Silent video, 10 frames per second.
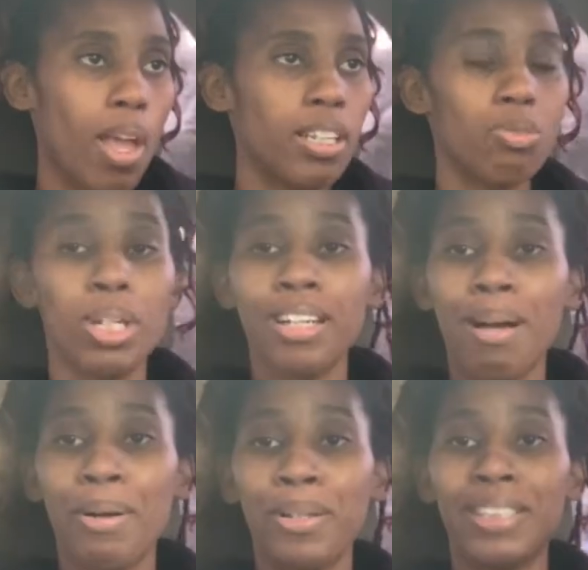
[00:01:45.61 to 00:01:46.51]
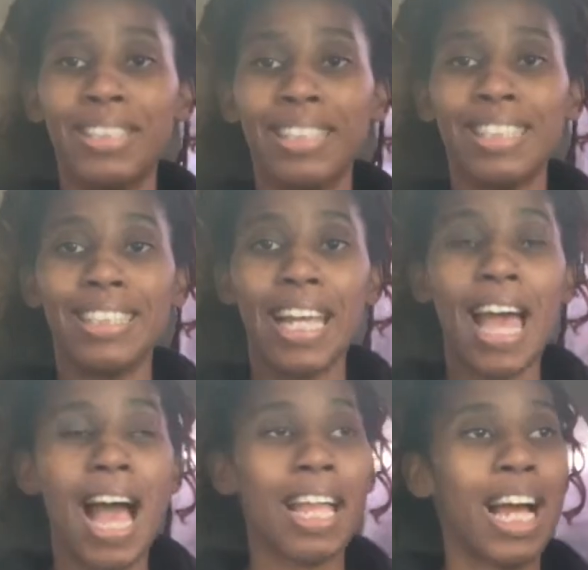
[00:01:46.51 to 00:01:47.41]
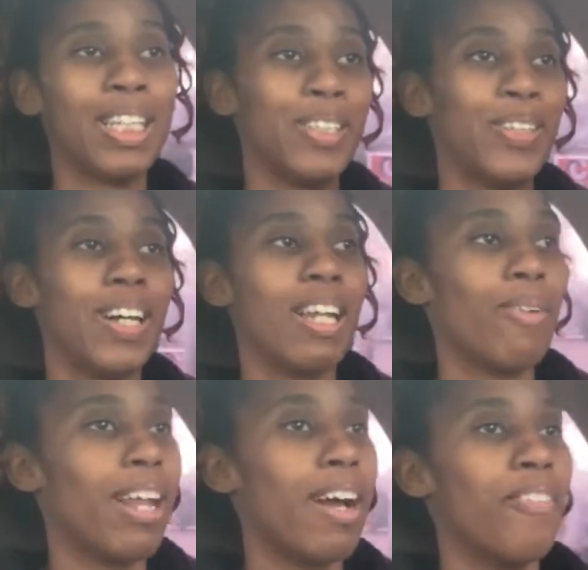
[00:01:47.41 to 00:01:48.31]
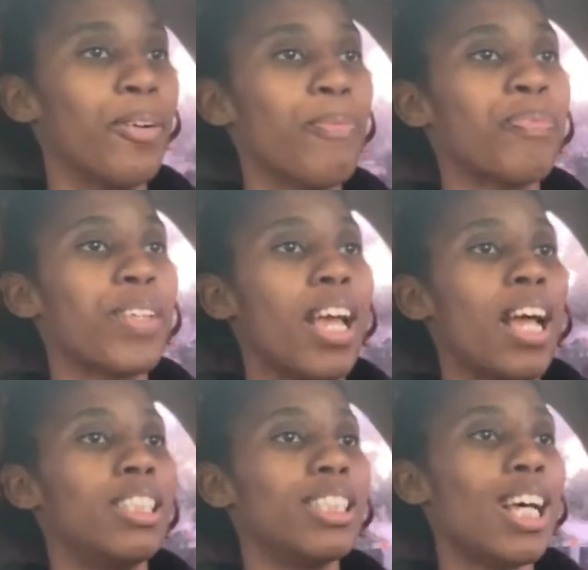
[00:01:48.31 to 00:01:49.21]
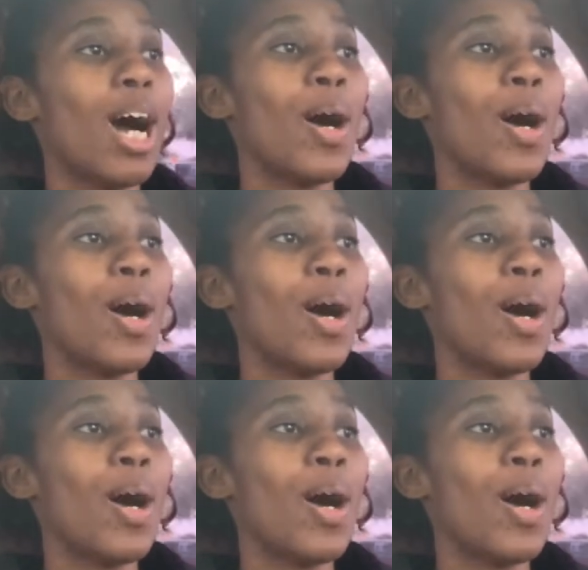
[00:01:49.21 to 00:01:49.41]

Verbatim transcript: just want to come on and just say how y'all doing or whatever. So